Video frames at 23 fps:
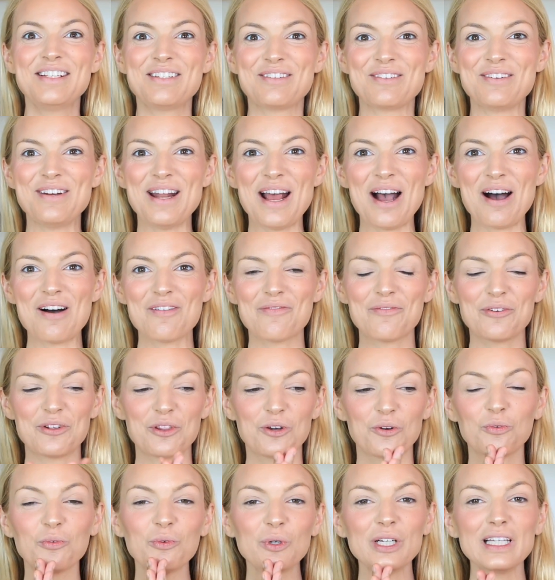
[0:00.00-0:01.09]
So now for
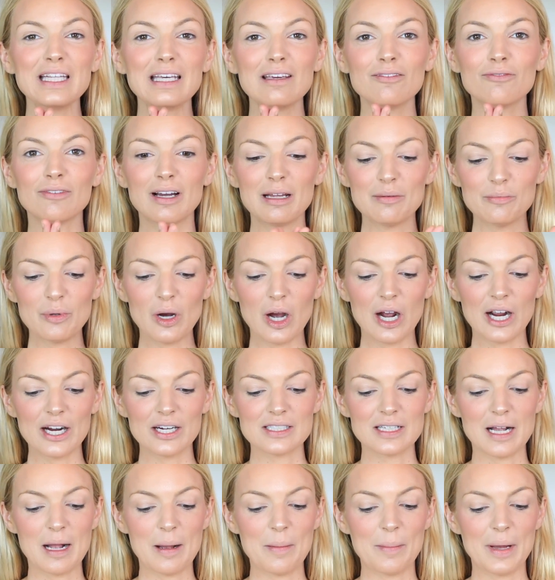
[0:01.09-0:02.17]
the really fun
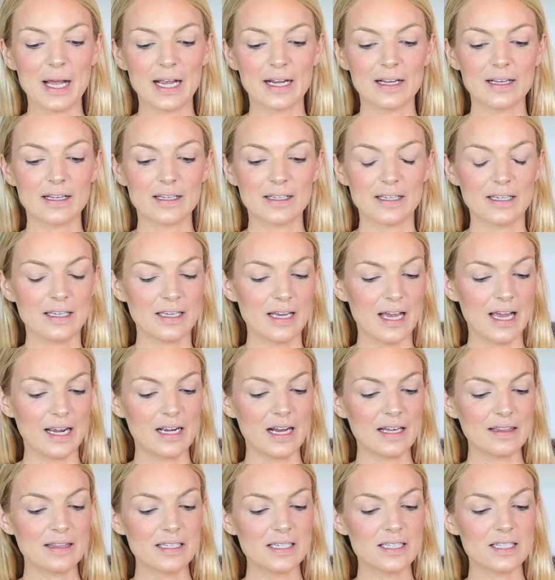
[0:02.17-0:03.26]
part, I
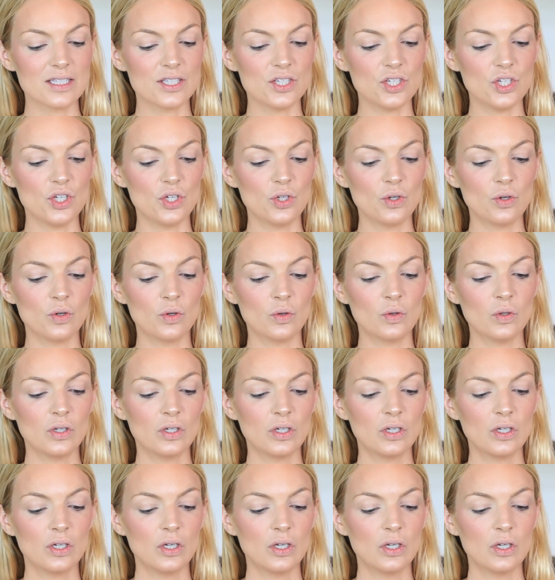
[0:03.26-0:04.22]
got this new,